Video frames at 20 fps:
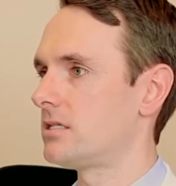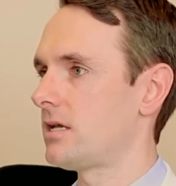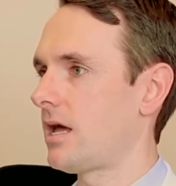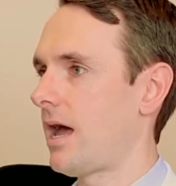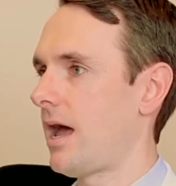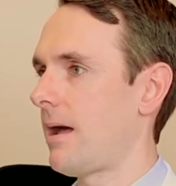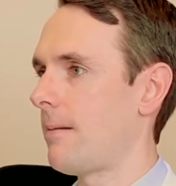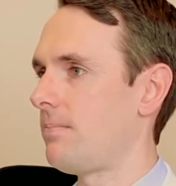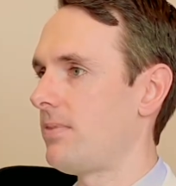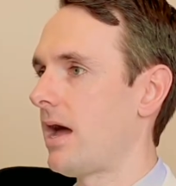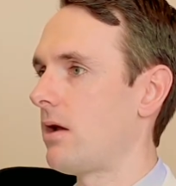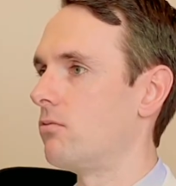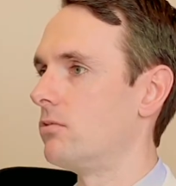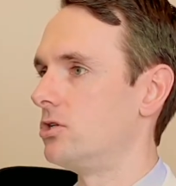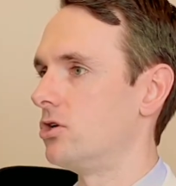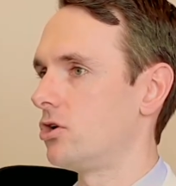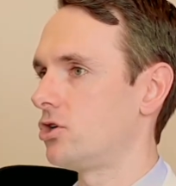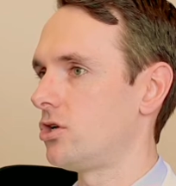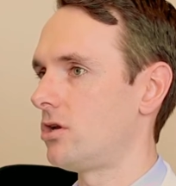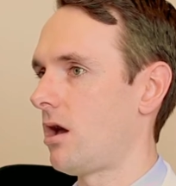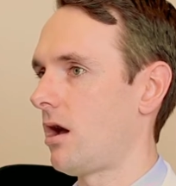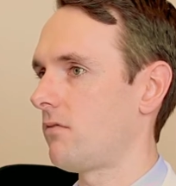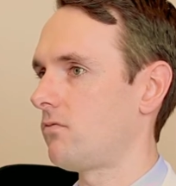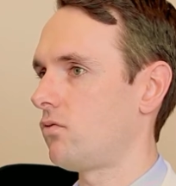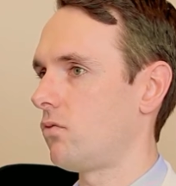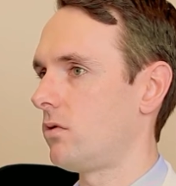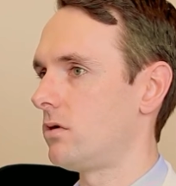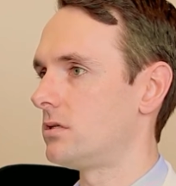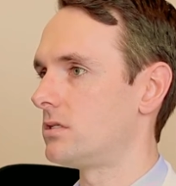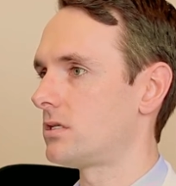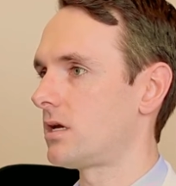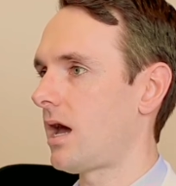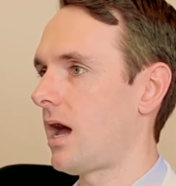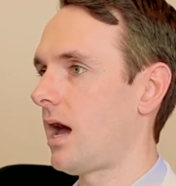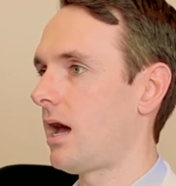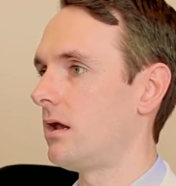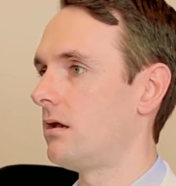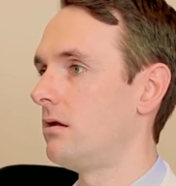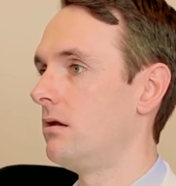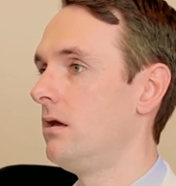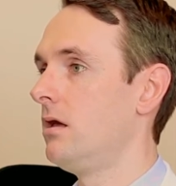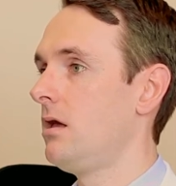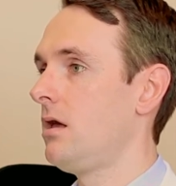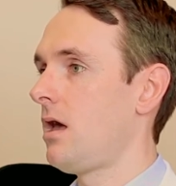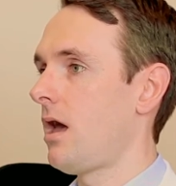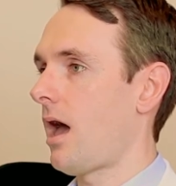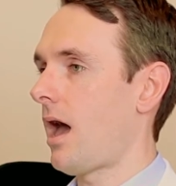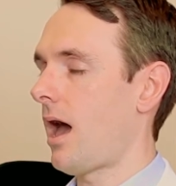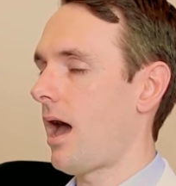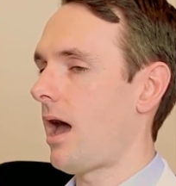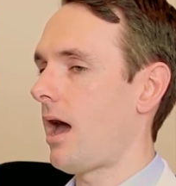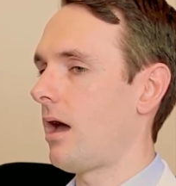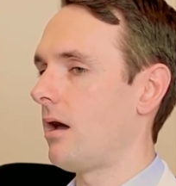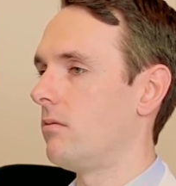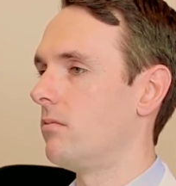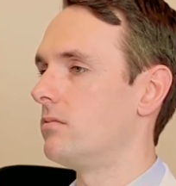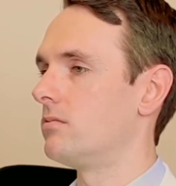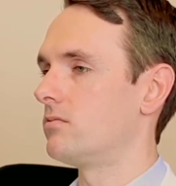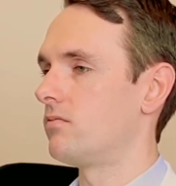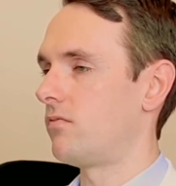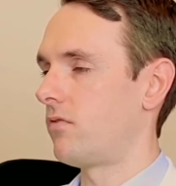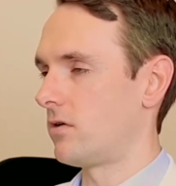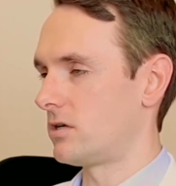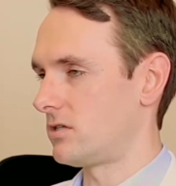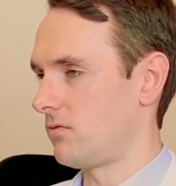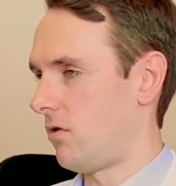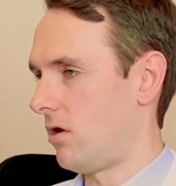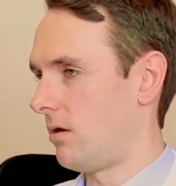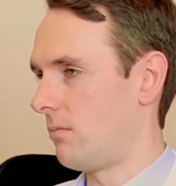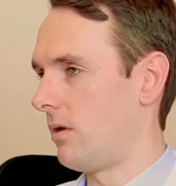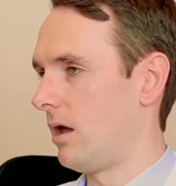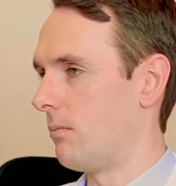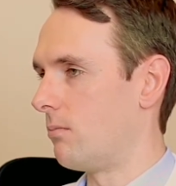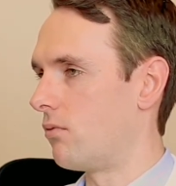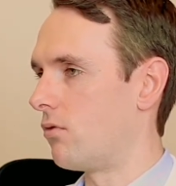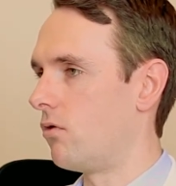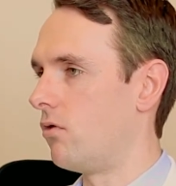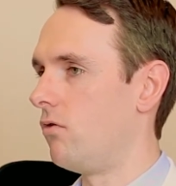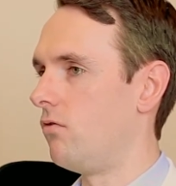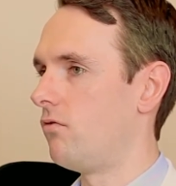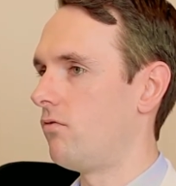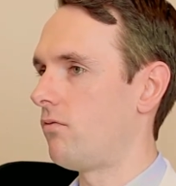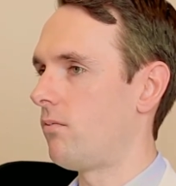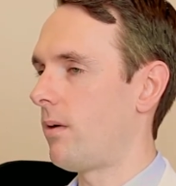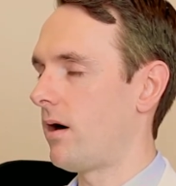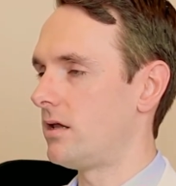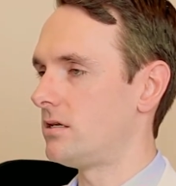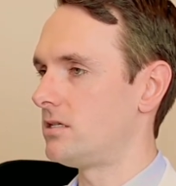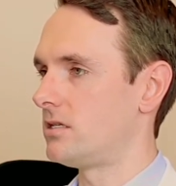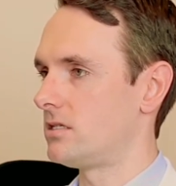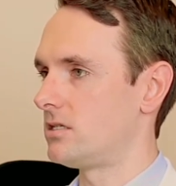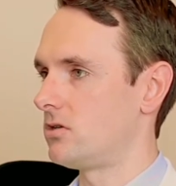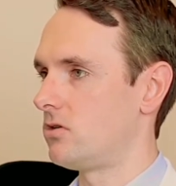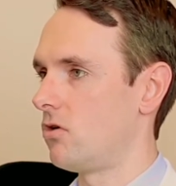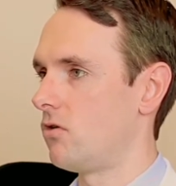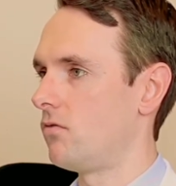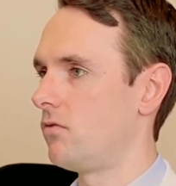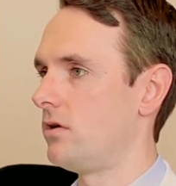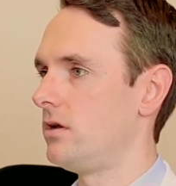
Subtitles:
That reduction afterwards can, first of all, improve polycystic ovary